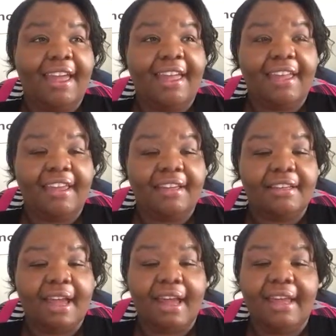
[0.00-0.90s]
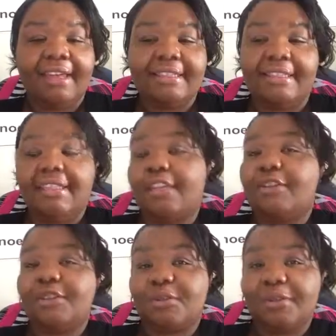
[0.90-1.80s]
And I had to
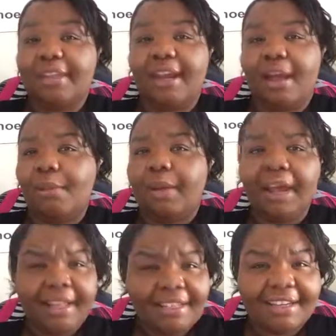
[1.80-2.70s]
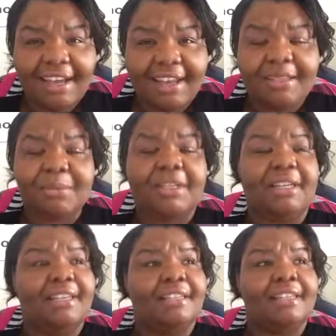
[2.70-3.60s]
tell someone that I apologize
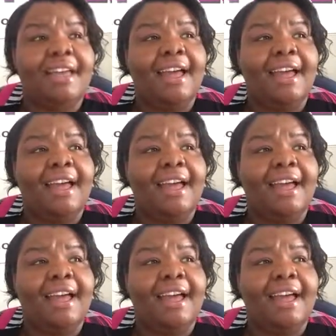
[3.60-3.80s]
because